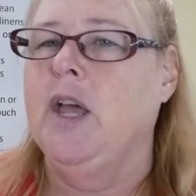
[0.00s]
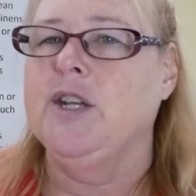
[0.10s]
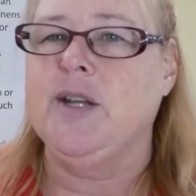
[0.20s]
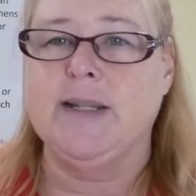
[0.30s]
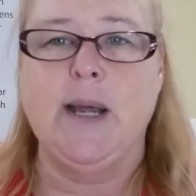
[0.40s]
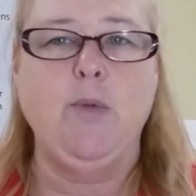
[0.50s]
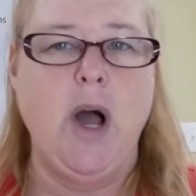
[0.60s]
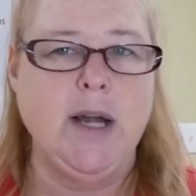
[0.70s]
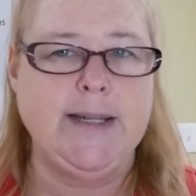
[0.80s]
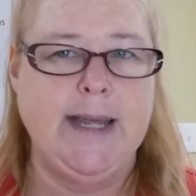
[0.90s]
So as I
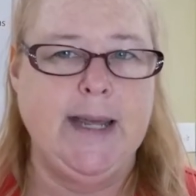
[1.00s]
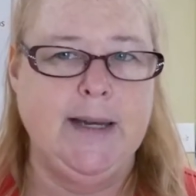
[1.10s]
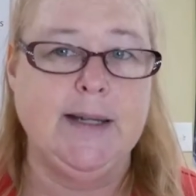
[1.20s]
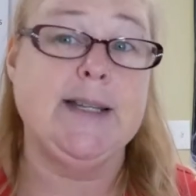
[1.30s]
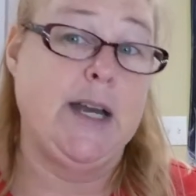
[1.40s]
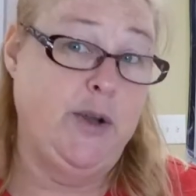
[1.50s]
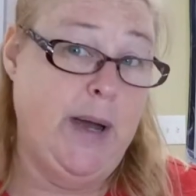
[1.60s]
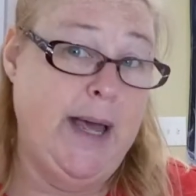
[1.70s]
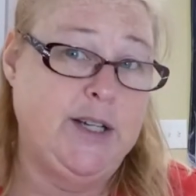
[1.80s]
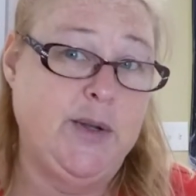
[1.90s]
walked in, because I knew
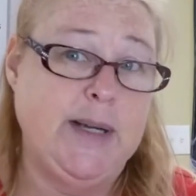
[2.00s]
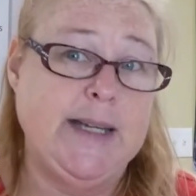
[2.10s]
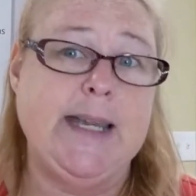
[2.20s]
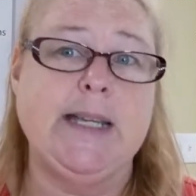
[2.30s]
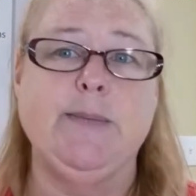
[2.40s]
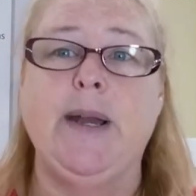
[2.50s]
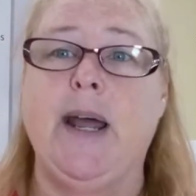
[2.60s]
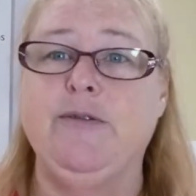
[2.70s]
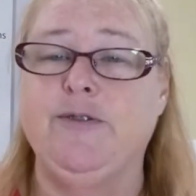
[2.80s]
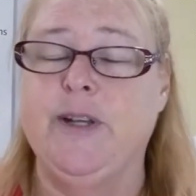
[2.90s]
I had to do an assessment,
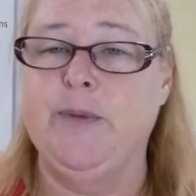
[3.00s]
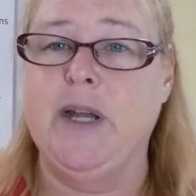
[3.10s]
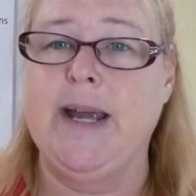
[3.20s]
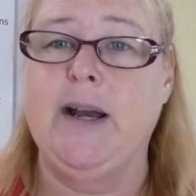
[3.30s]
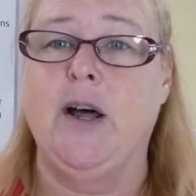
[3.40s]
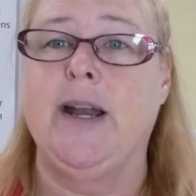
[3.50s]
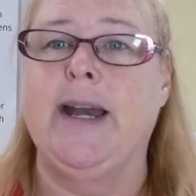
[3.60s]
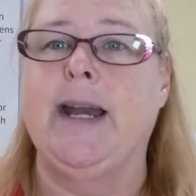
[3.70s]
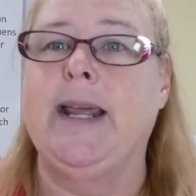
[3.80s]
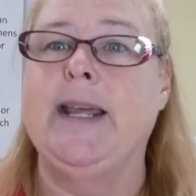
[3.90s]
I flipped the light on,
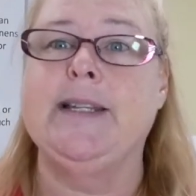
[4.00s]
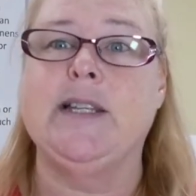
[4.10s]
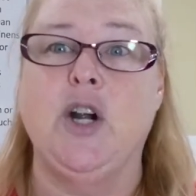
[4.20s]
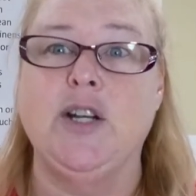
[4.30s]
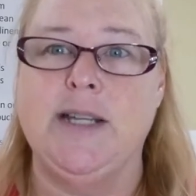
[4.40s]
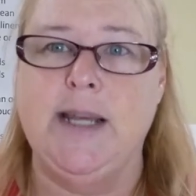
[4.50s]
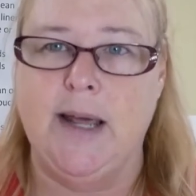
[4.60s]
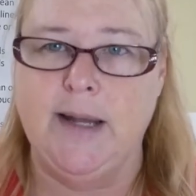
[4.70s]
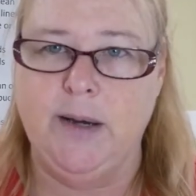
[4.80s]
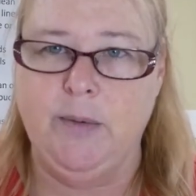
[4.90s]
and he starts
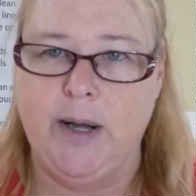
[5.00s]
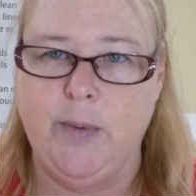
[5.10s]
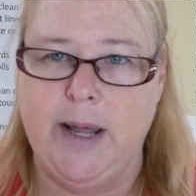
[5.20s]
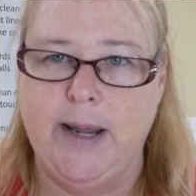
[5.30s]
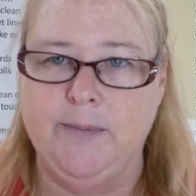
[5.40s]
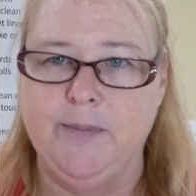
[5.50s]
yelling right away,